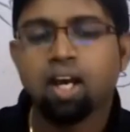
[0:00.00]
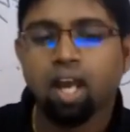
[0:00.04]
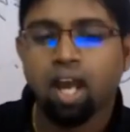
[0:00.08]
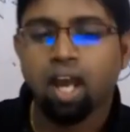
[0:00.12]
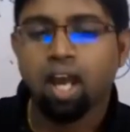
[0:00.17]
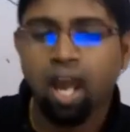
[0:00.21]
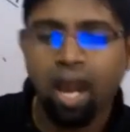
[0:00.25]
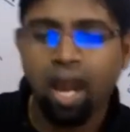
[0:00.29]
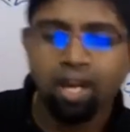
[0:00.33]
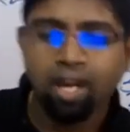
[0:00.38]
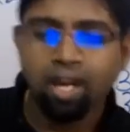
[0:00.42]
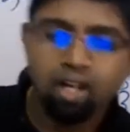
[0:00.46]

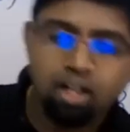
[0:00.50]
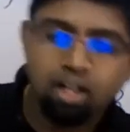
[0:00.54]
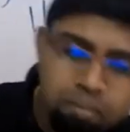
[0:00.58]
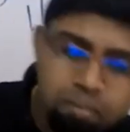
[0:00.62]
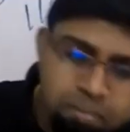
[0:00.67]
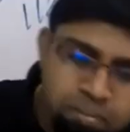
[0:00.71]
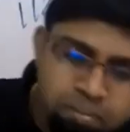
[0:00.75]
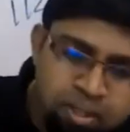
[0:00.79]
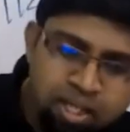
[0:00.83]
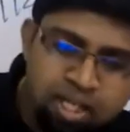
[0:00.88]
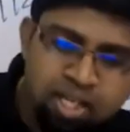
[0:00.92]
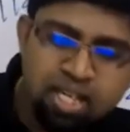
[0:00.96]
And
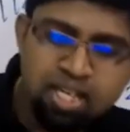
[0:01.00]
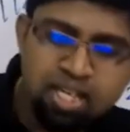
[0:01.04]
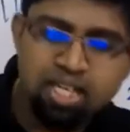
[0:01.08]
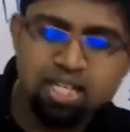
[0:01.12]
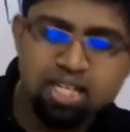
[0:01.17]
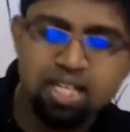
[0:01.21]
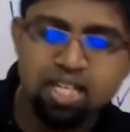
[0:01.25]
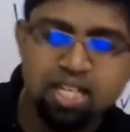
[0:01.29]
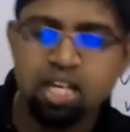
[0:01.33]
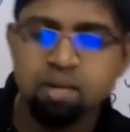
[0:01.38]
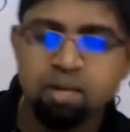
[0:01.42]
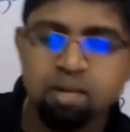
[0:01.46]
me
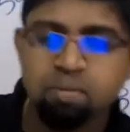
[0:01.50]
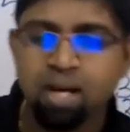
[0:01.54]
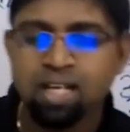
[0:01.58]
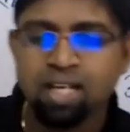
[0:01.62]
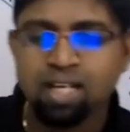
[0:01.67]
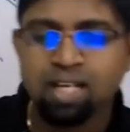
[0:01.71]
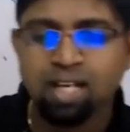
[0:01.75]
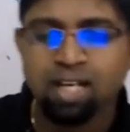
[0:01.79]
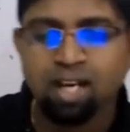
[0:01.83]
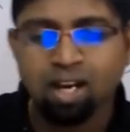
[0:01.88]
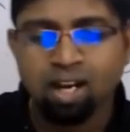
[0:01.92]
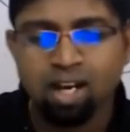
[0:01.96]
in my
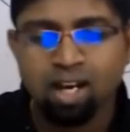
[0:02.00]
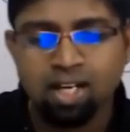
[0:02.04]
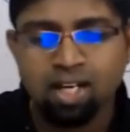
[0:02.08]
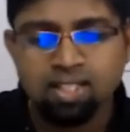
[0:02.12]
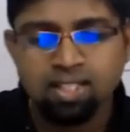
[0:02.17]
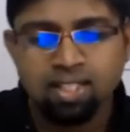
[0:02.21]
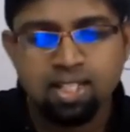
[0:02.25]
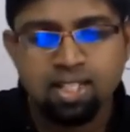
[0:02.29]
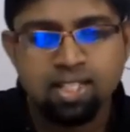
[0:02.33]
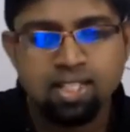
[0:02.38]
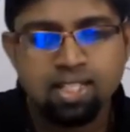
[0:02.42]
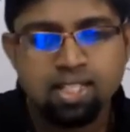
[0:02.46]

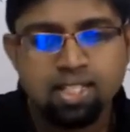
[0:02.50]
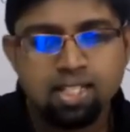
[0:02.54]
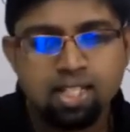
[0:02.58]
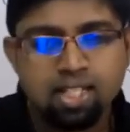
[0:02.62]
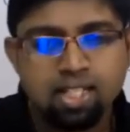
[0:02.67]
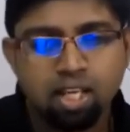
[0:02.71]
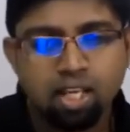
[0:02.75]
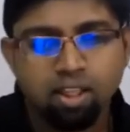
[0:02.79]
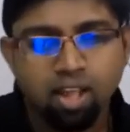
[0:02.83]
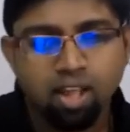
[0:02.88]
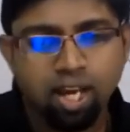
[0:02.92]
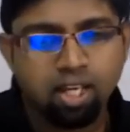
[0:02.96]
classes,
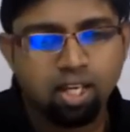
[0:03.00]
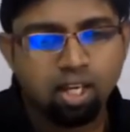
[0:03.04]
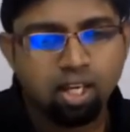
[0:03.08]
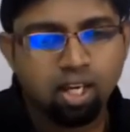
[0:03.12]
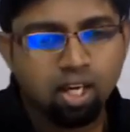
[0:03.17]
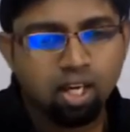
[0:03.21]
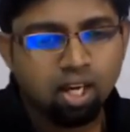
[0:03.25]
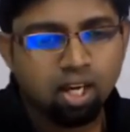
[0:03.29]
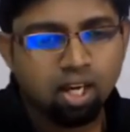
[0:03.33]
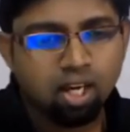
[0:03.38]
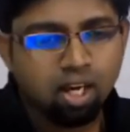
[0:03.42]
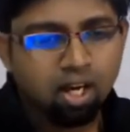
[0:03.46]
like,
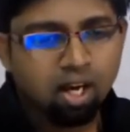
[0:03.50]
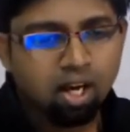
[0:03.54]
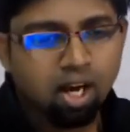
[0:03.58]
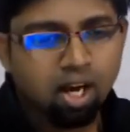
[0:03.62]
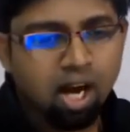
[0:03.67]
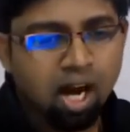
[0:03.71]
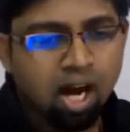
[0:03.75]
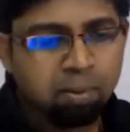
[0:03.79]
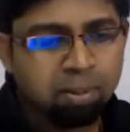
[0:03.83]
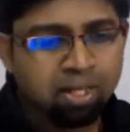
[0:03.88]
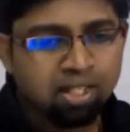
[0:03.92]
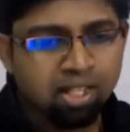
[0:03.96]

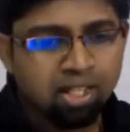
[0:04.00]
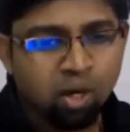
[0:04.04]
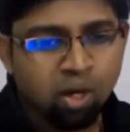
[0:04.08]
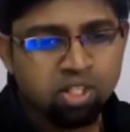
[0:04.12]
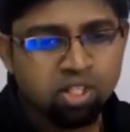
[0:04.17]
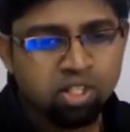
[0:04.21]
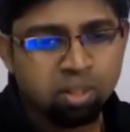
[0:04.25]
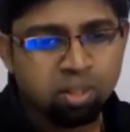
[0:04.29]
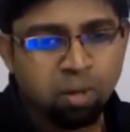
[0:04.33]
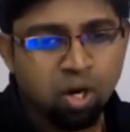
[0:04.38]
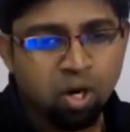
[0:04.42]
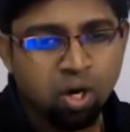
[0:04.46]
I mean, now
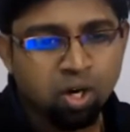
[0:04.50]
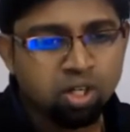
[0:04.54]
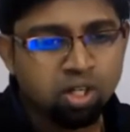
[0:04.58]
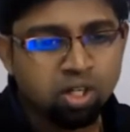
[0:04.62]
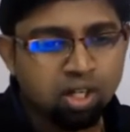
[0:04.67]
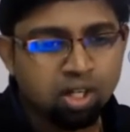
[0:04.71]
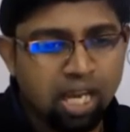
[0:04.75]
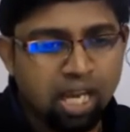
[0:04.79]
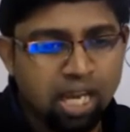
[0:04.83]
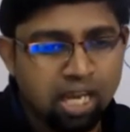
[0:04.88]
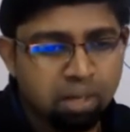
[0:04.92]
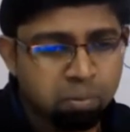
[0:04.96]
it's about
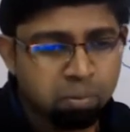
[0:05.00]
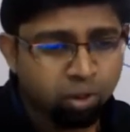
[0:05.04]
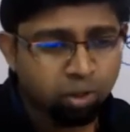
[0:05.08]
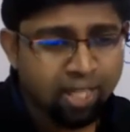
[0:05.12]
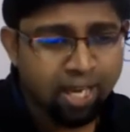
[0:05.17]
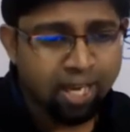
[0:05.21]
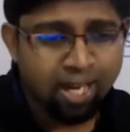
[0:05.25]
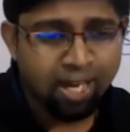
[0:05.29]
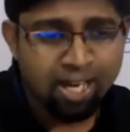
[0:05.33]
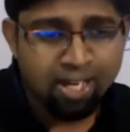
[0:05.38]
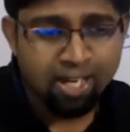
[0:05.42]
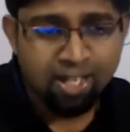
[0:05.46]
more
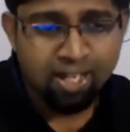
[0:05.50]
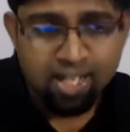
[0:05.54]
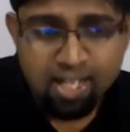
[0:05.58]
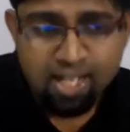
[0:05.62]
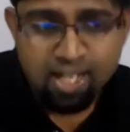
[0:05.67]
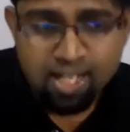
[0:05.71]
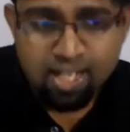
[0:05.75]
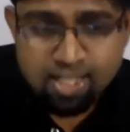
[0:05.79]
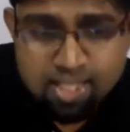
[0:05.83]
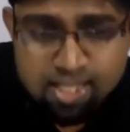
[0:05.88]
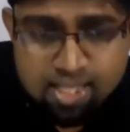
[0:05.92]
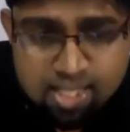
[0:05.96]
than 8
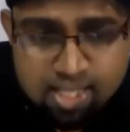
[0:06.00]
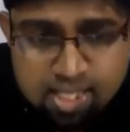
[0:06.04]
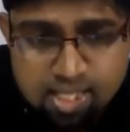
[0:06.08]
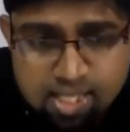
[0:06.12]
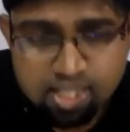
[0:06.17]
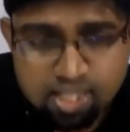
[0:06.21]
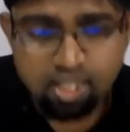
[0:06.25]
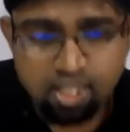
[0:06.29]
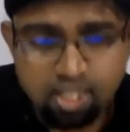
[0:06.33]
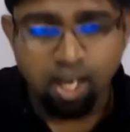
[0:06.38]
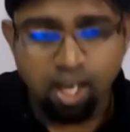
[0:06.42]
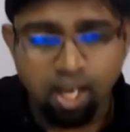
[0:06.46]
years.
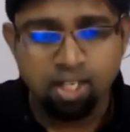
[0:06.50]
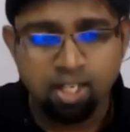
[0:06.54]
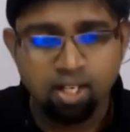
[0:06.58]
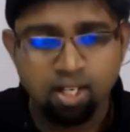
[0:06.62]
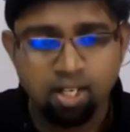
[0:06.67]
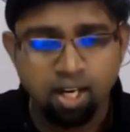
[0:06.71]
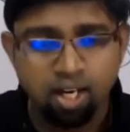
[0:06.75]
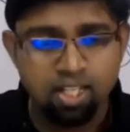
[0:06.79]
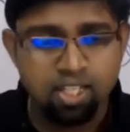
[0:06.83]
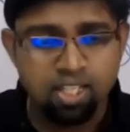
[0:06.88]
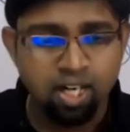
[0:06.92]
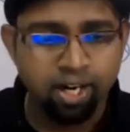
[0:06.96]
Like,
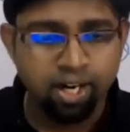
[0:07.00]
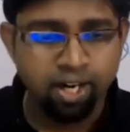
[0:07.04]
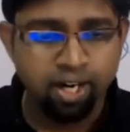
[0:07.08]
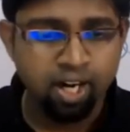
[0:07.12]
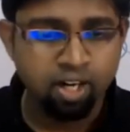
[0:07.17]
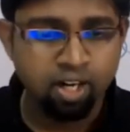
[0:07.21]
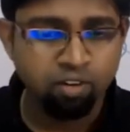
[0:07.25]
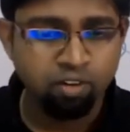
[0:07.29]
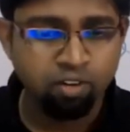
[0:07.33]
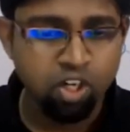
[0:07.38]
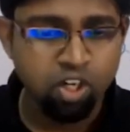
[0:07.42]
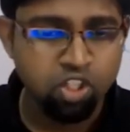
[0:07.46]
I started at,
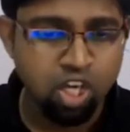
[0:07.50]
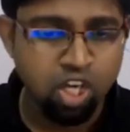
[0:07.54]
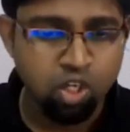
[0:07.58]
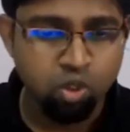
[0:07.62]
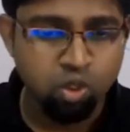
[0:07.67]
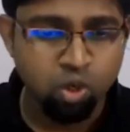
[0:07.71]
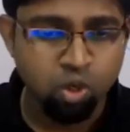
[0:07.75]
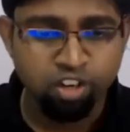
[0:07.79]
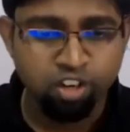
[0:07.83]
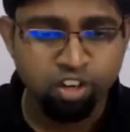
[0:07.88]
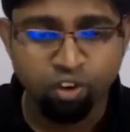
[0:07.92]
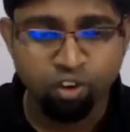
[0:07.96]

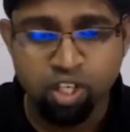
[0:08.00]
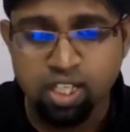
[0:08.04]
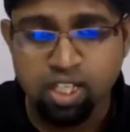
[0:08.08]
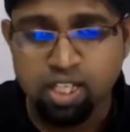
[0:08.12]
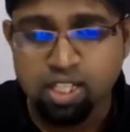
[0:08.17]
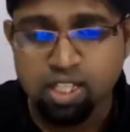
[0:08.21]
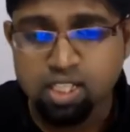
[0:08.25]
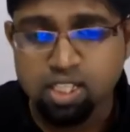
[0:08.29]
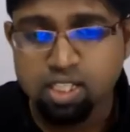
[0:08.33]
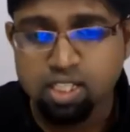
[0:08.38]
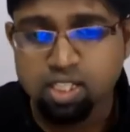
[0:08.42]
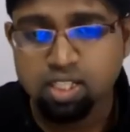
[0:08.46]
24
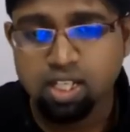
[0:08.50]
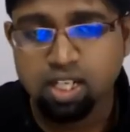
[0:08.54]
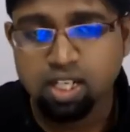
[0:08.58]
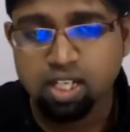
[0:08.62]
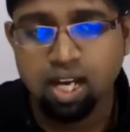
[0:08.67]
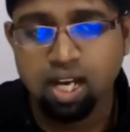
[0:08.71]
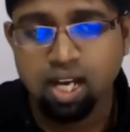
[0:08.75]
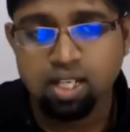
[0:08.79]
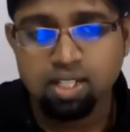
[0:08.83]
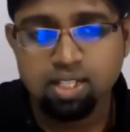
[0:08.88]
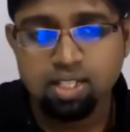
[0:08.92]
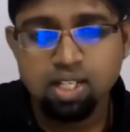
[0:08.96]
years, the
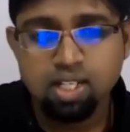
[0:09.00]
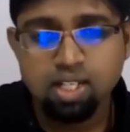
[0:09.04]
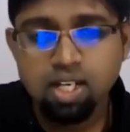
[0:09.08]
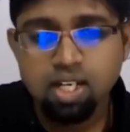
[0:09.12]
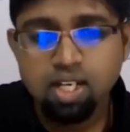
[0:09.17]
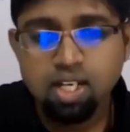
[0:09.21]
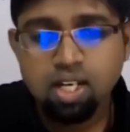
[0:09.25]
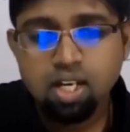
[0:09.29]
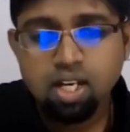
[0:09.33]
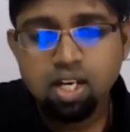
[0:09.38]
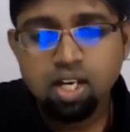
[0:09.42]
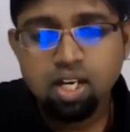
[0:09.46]
class.
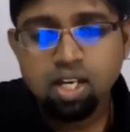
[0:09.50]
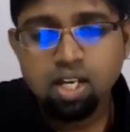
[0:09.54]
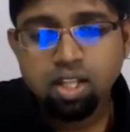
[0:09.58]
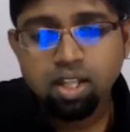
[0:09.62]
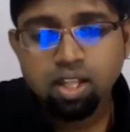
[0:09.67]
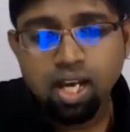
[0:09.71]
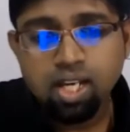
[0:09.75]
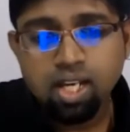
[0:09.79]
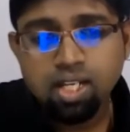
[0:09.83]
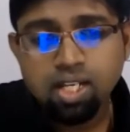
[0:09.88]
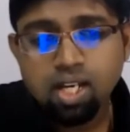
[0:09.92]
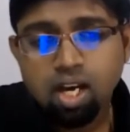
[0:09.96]

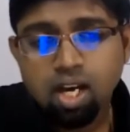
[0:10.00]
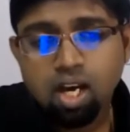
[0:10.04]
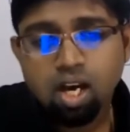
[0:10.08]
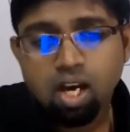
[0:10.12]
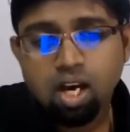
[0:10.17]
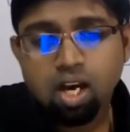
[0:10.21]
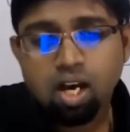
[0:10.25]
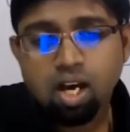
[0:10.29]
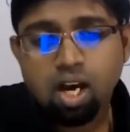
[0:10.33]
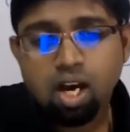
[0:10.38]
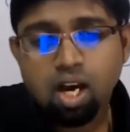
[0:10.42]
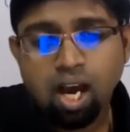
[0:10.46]
Right?
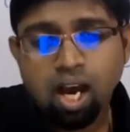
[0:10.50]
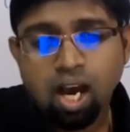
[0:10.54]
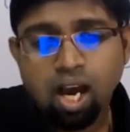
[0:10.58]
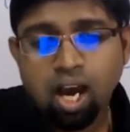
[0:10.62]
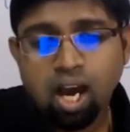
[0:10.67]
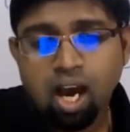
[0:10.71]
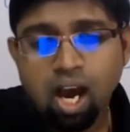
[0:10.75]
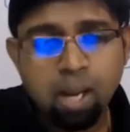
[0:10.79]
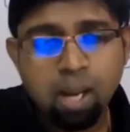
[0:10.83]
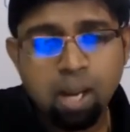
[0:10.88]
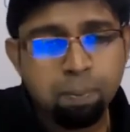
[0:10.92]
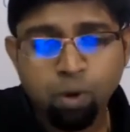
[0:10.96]

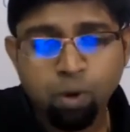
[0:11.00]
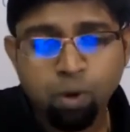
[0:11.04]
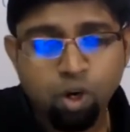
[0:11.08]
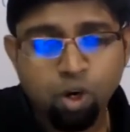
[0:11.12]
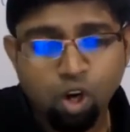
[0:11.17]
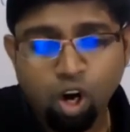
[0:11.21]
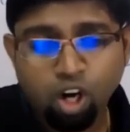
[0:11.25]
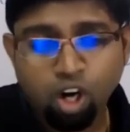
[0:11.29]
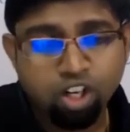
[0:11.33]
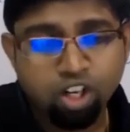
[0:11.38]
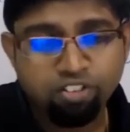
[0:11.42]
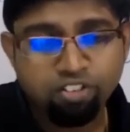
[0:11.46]
I put a
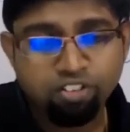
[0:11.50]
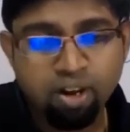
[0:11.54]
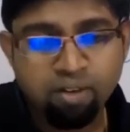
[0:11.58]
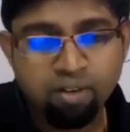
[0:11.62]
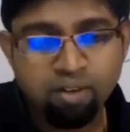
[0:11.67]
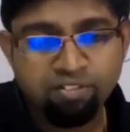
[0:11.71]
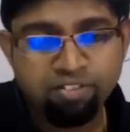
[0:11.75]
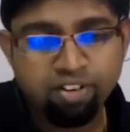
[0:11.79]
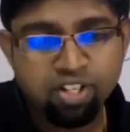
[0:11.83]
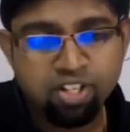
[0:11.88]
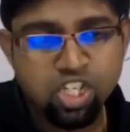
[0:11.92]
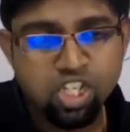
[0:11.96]
lot of
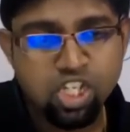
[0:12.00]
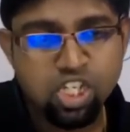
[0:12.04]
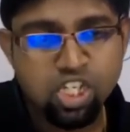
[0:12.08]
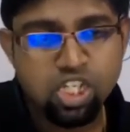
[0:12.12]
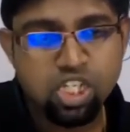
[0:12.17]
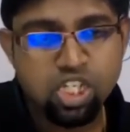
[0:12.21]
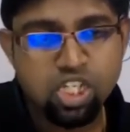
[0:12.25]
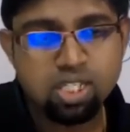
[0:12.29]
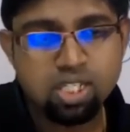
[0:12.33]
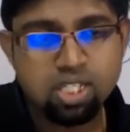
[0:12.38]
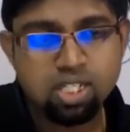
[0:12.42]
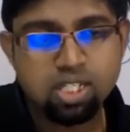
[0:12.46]

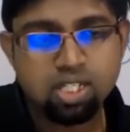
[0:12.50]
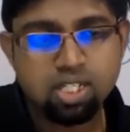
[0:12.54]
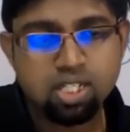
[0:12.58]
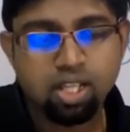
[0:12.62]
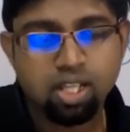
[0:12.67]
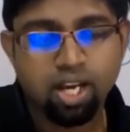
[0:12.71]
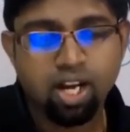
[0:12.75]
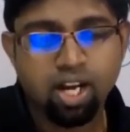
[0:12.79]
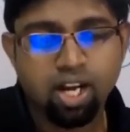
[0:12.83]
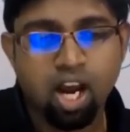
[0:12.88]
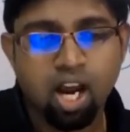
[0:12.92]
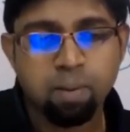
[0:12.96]
emphasis,
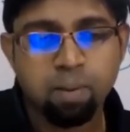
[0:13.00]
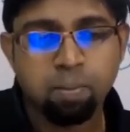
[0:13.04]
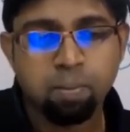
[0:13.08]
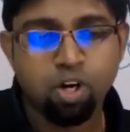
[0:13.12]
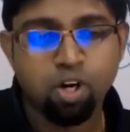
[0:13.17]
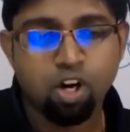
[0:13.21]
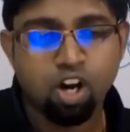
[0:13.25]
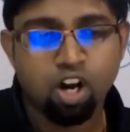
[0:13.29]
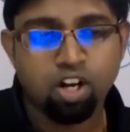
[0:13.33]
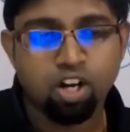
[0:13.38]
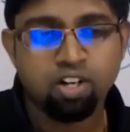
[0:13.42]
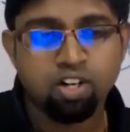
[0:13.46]
like, I put
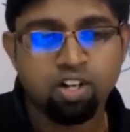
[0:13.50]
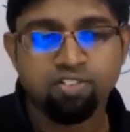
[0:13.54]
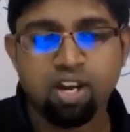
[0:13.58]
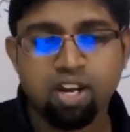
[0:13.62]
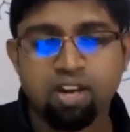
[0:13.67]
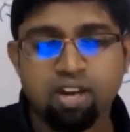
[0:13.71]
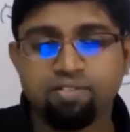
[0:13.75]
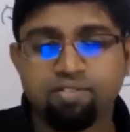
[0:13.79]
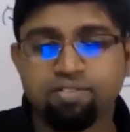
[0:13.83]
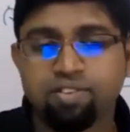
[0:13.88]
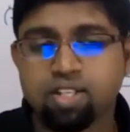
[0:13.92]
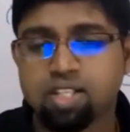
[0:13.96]
a lot of
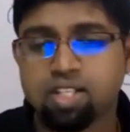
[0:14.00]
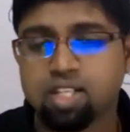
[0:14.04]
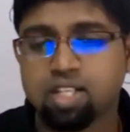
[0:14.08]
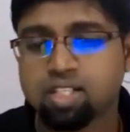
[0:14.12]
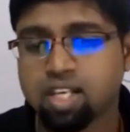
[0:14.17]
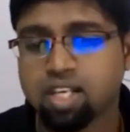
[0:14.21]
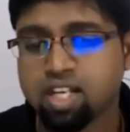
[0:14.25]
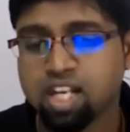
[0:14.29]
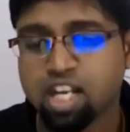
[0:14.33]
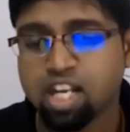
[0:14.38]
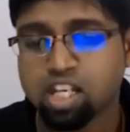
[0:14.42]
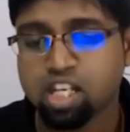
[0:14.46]
emphasis
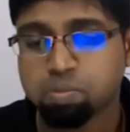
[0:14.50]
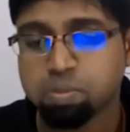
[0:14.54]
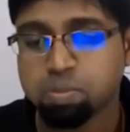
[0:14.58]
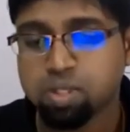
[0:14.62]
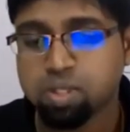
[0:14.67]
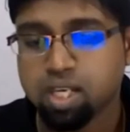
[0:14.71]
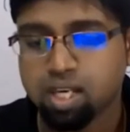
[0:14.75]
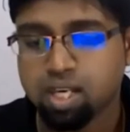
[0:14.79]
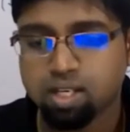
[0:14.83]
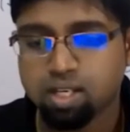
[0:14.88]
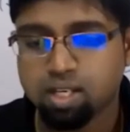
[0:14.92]
in SBA.